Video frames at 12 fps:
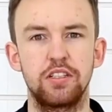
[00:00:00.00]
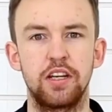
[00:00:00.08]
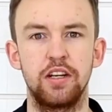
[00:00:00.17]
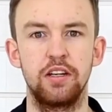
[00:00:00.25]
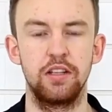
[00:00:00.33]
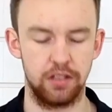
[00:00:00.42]
It's
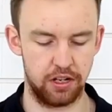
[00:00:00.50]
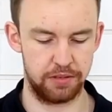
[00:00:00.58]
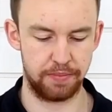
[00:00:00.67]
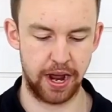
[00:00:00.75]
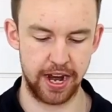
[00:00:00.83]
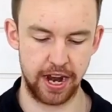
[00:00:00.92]
gonna
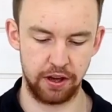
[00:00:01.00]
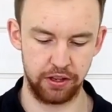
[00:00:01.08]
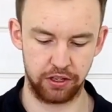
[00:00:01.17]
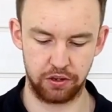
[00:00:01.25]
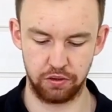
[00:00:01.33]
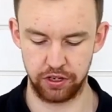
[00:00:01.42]
nice padded out
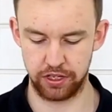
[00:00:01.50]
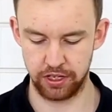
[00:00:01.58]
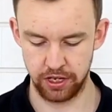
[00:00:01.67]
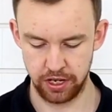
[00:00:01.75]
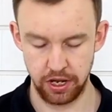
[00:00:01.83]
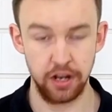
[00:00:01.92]
in the
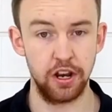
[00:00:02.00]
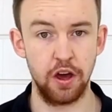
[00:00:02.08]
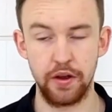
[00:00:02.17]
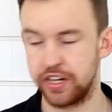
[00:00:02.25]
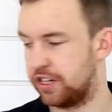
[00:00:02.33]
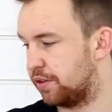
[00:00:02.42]
corners.
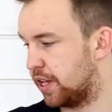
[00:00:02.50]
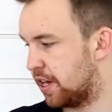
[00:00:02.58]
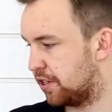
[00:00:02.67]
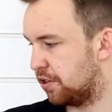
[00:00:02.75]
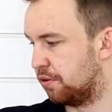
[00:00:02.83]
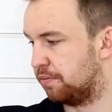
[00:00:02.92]
No issues with
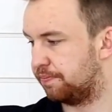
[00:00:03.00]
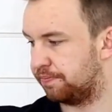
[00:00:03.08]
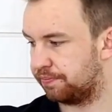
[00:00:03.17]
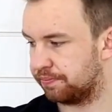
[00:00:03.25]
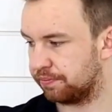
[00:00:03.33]
that at all.